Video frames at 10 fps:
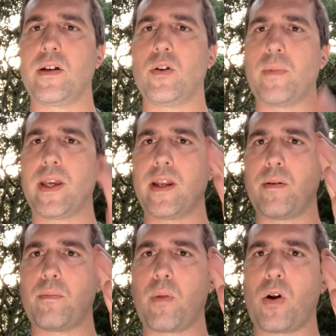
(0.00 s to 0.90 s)
Making a
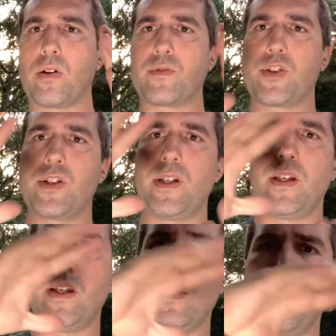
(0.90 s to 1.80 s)
ball of
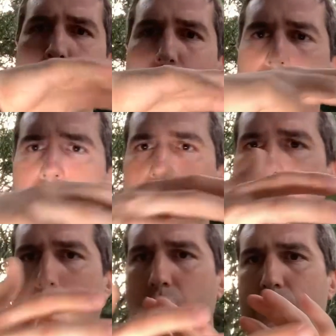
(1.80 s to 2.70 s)
Qi and moving the
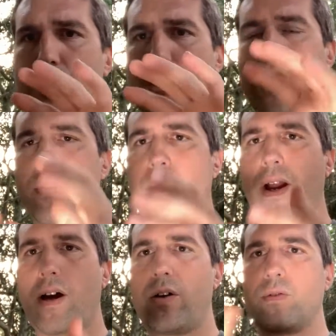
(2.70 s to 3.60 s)
ball of Qi
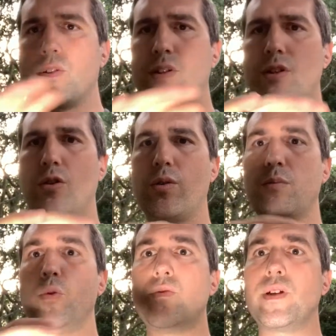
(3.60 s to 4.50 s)
around,
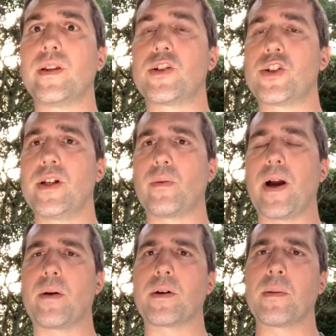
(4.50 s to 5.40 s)
moving the Qi
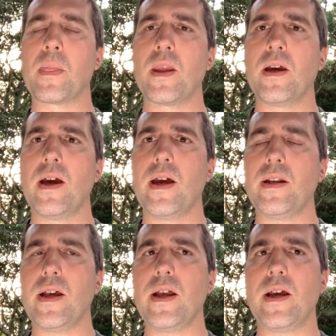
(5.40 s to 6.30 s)
around.
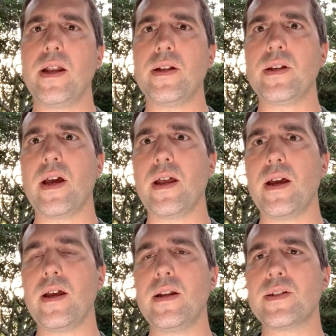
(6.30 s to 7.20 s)

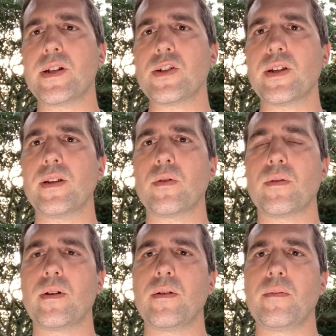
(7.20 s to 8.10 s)
And essentially,
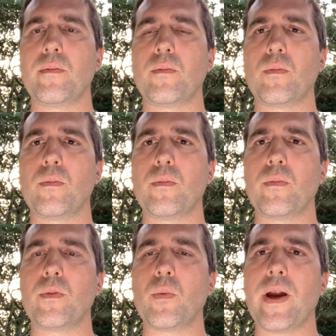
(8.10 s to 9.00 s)

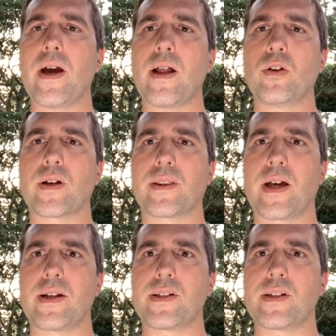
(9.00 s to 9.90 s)
the way I look at
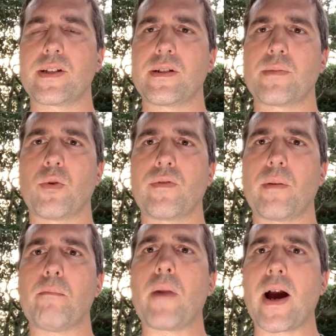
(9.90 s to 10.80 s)
that is it's more of a
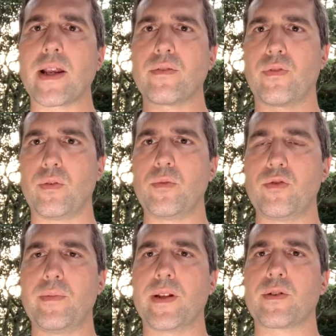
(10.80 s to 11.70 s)
mindful
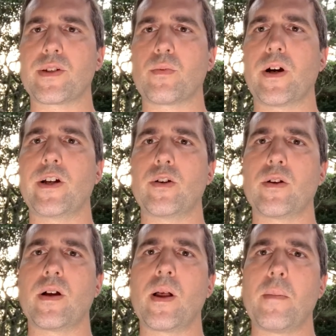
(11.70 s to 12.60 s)
movement. It's where you're
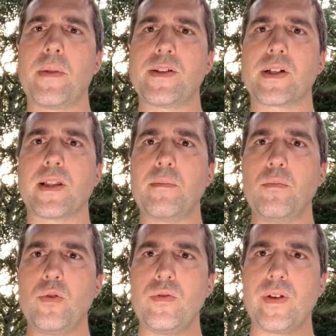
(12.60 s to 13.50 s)
basically
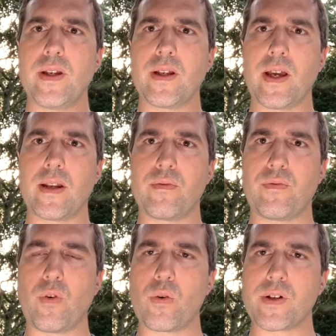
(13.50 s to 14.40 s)
moving and
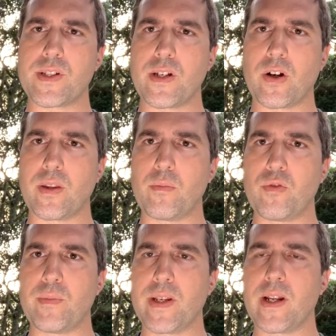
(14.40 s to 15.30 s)
focusing on the
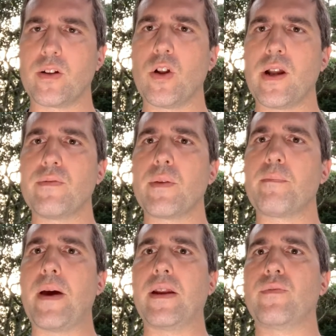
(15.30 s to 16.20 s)
movement, and a lot of the
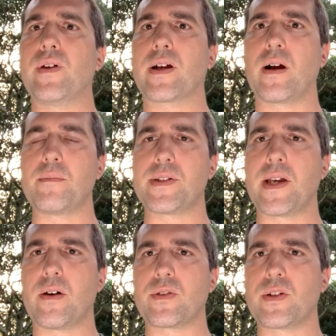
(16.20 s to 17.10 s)
benefit comes
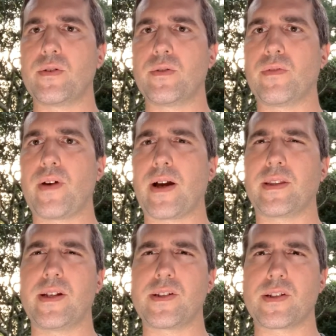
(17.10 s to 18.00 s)
down to the fact
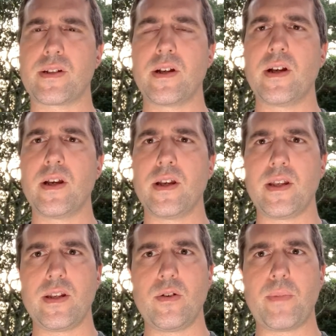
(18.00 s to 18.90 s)
that
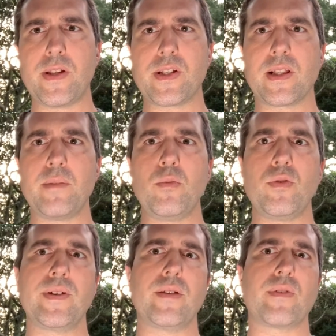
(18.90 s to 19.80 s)
you're basically
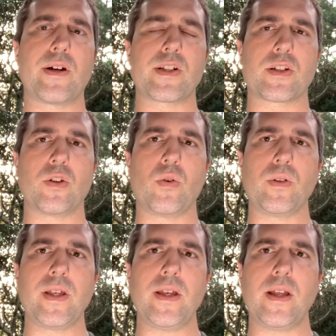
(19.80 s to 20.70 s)
moving very
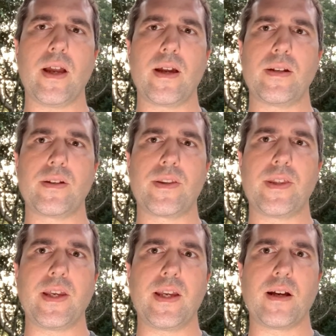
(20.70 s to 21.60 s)
slowly and
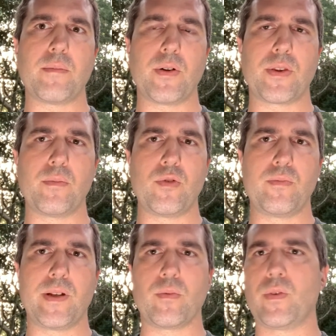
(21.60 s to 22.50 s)
thinking about the
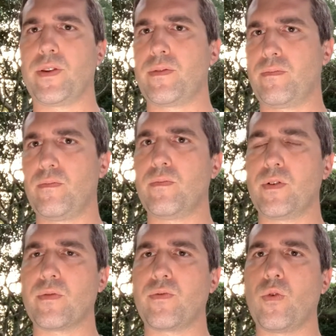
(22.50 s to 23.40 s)
movement with your
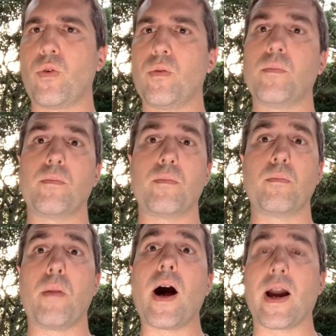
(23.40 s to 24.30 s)
full
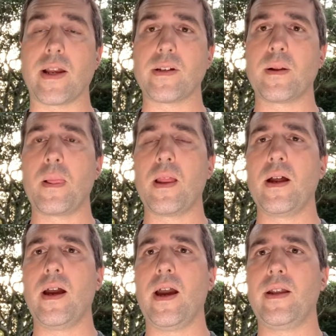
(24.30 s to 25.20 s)
mind,
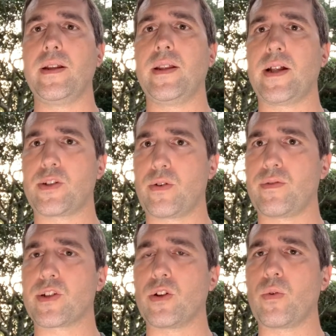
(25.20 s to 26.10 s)
and then that's sort of
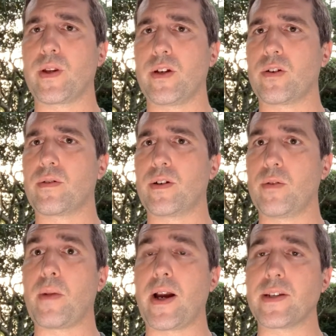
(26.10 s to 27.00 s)
slowing your
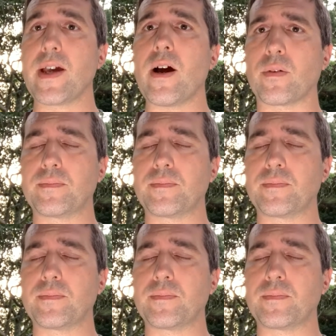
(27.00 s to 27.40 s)
mind down.